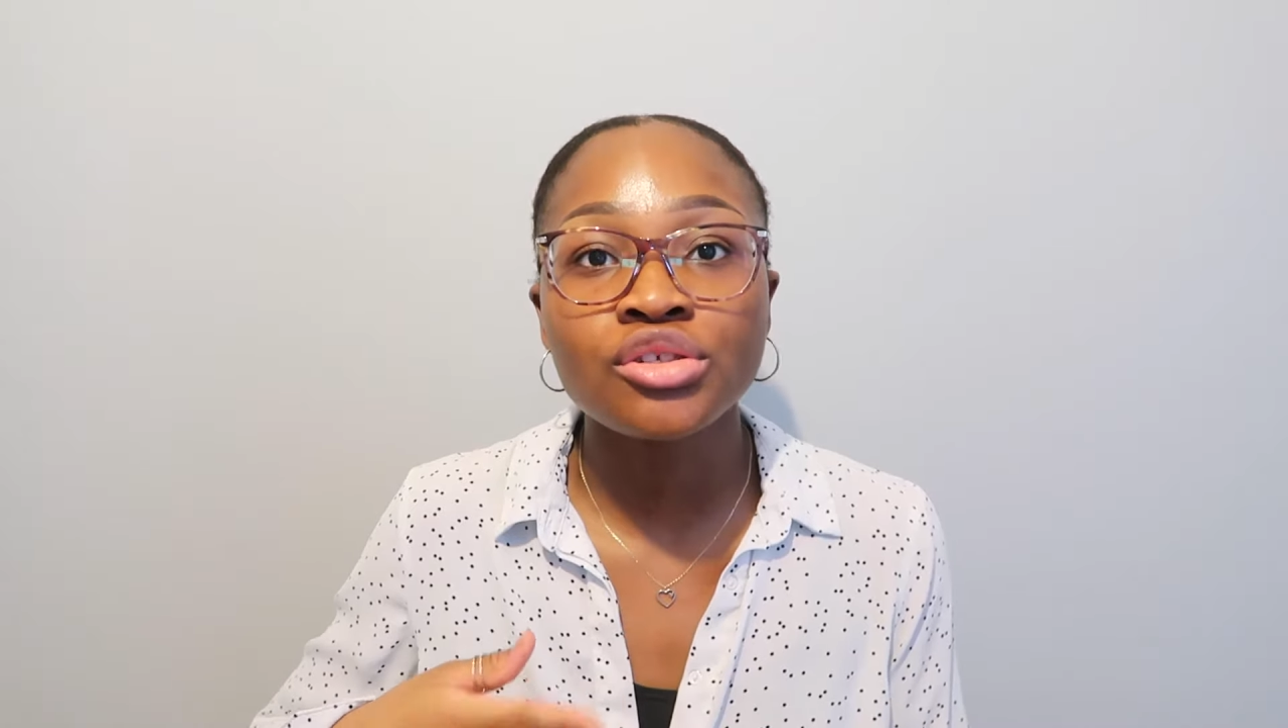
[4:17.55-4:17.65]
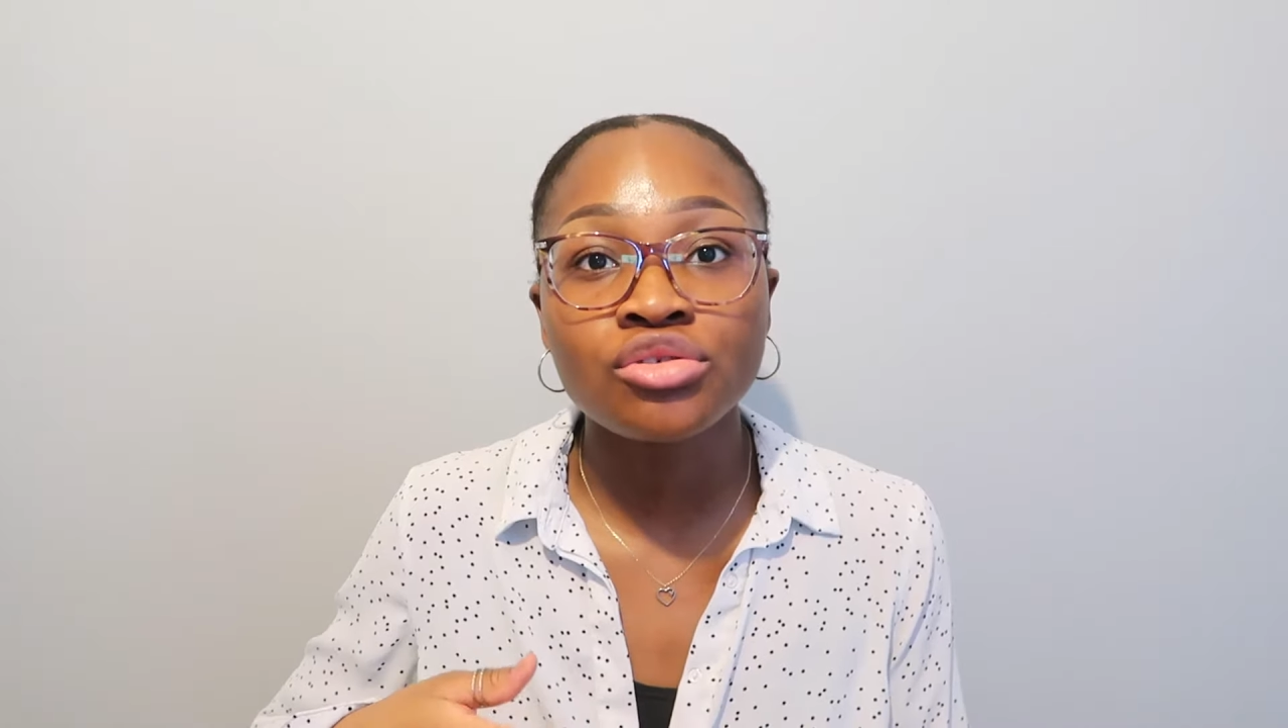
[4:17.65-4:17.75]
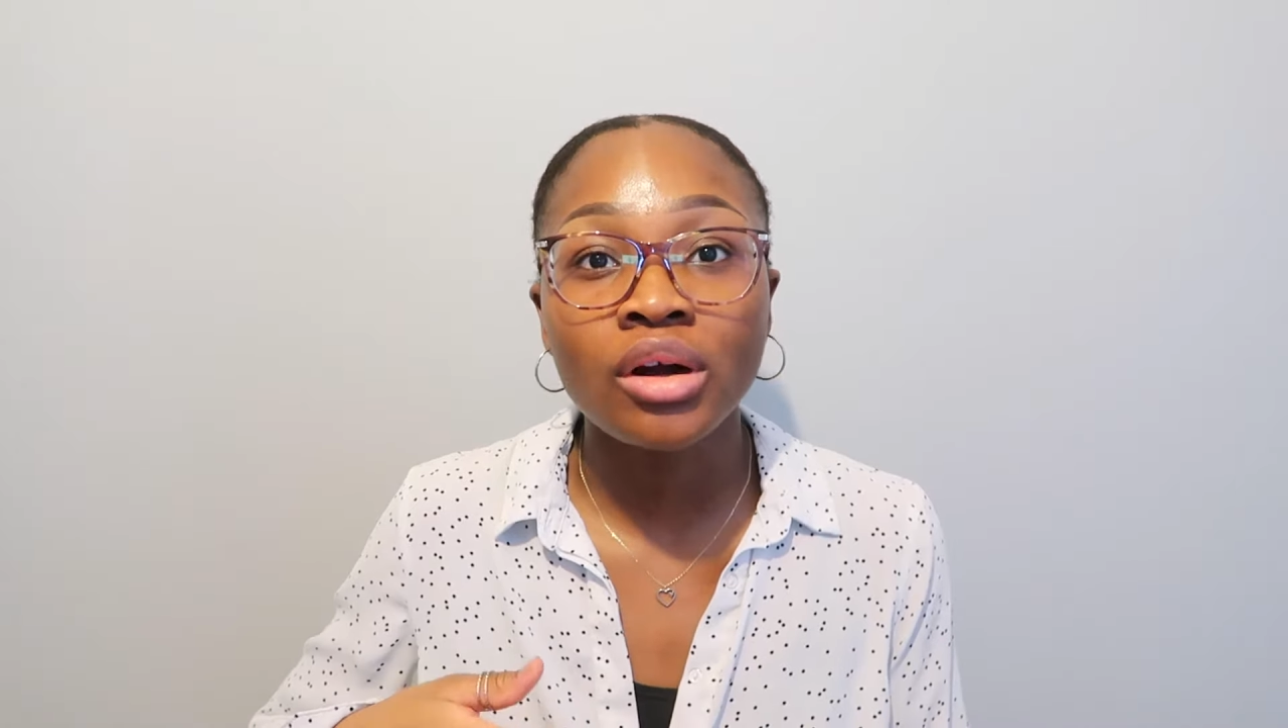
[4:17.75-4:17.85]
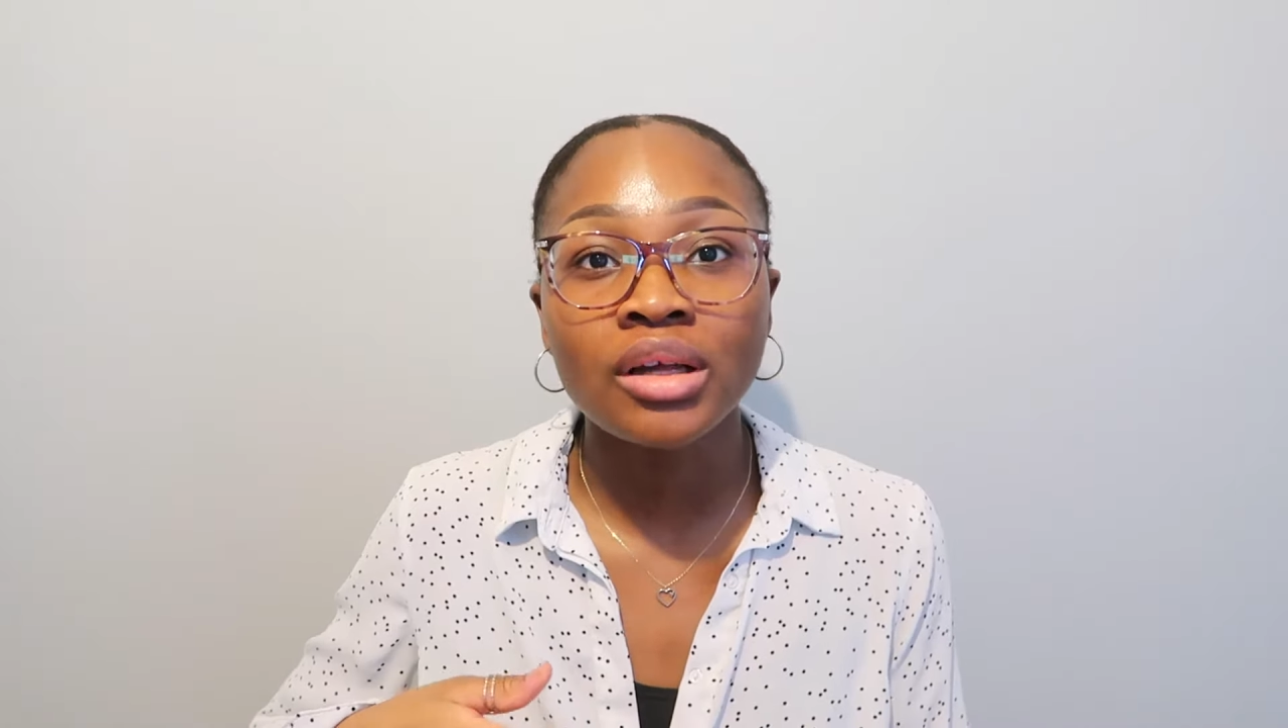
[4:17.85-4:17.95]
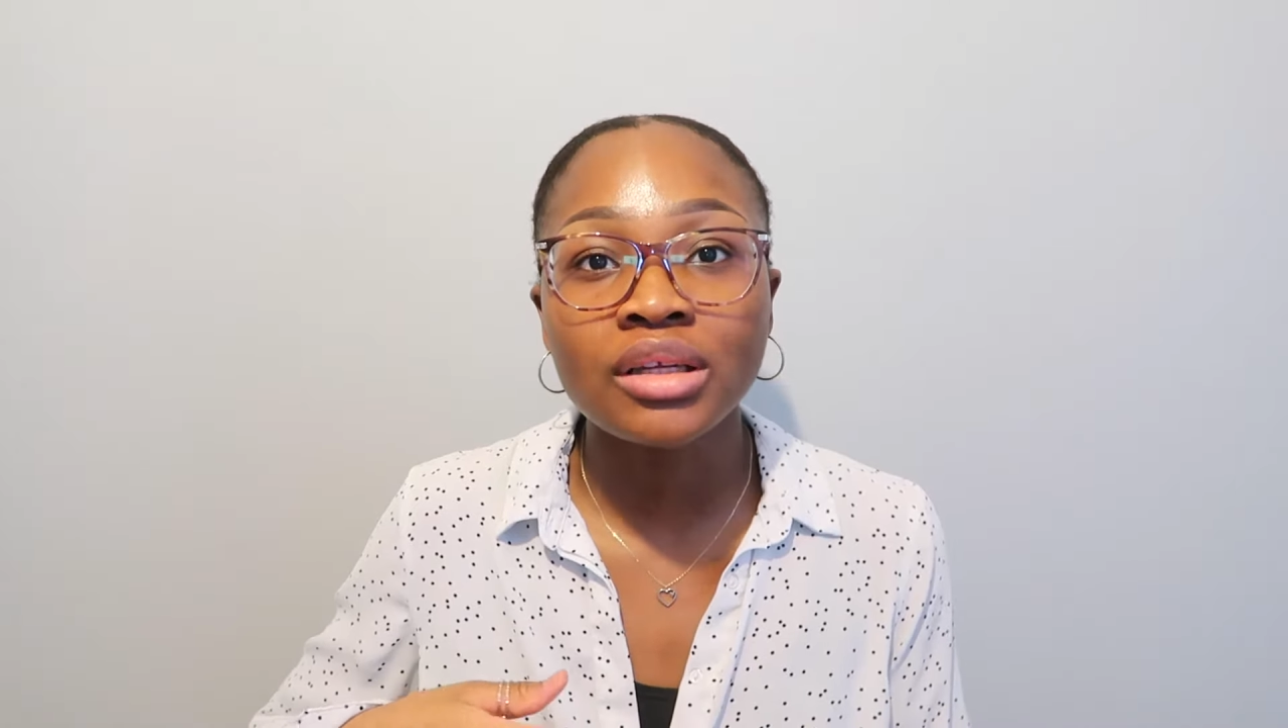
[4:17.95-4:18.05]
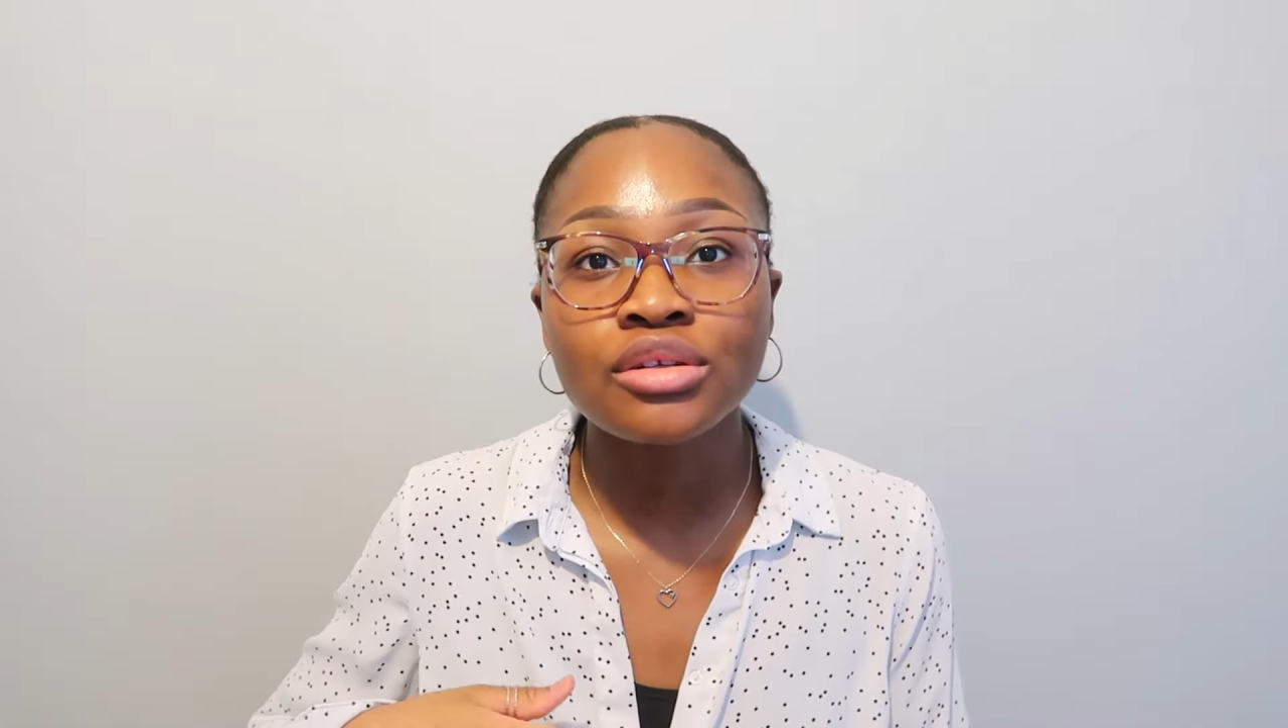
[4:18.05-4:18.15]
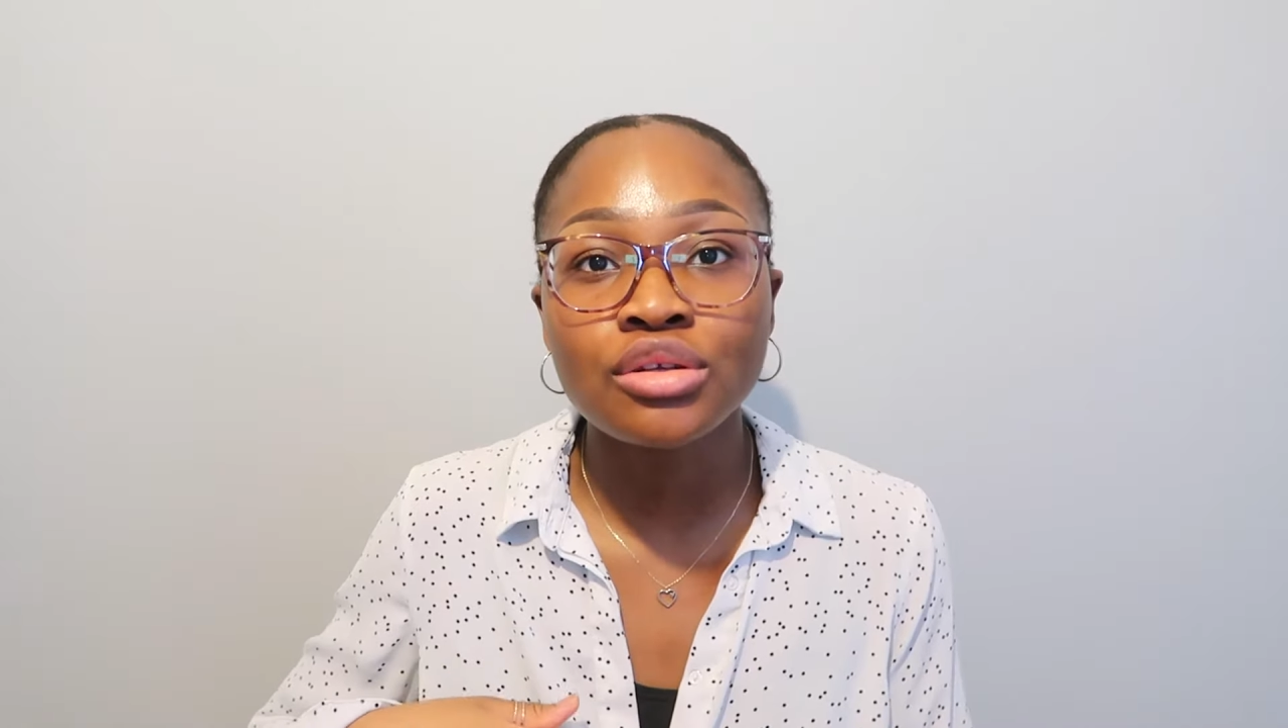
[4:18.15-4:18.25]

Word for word: struggling